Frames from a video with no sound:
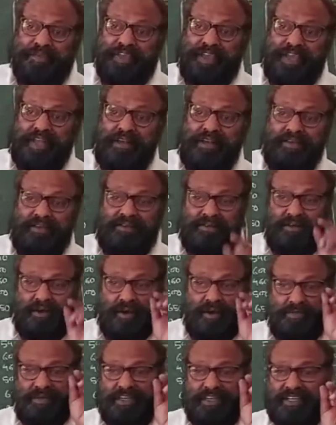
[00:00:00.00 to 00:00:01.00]
And
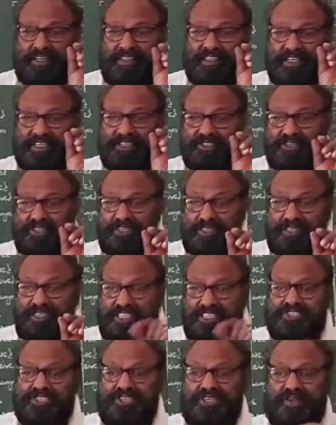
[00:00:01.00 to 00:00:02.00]
of the transaction,
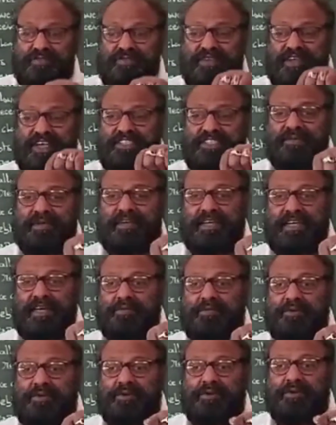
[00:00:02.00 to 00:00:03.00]
each and every aspect I
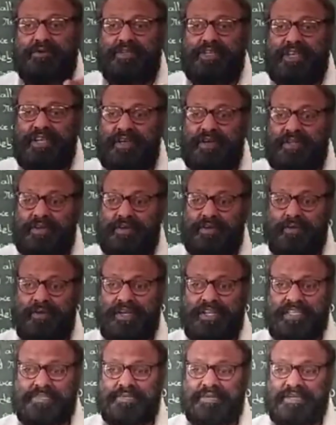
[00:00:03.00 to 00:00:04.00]
told you, one
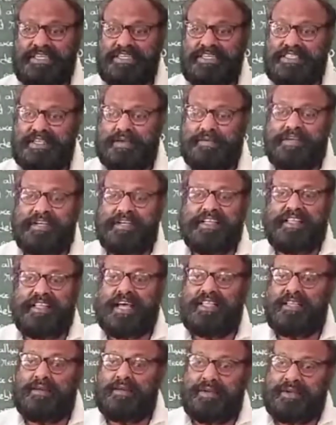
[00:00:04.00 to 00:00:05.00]
aspect is debit and the
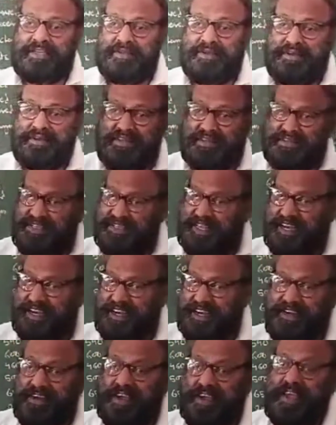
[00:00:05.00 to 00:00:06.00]
other aspect is
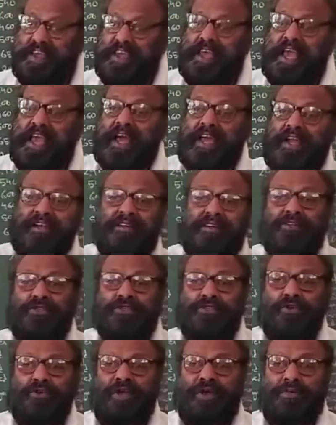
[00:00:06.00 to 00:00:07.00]
credit, and
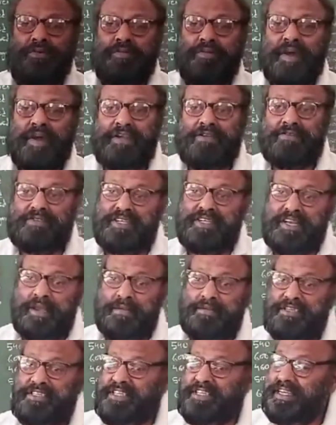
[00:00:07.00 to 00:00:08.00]
so we have to find out the
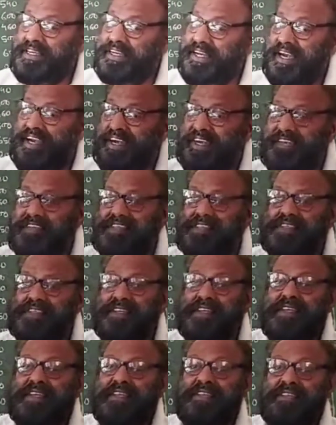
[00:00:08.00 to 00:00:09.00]
debits and credits.
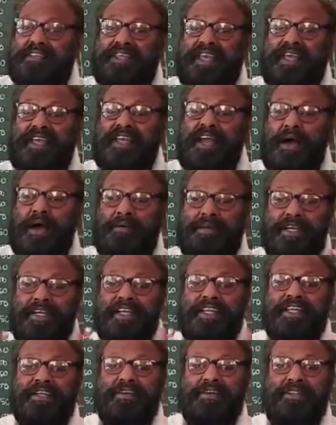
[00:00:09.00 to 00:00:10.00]
Then after
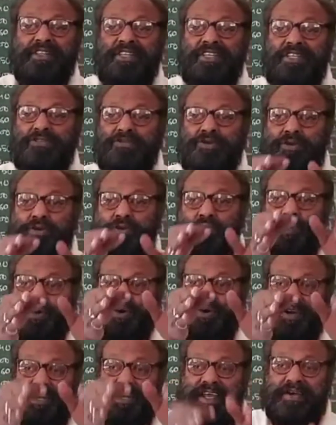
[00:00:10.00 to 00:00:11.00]
getting all this, we go on
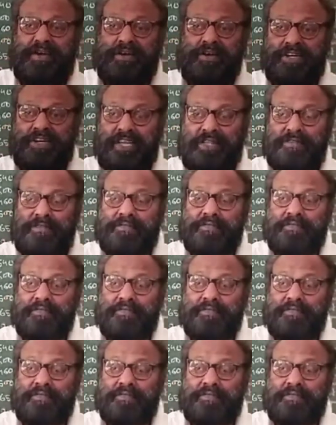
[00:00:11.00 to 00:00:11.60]
recording.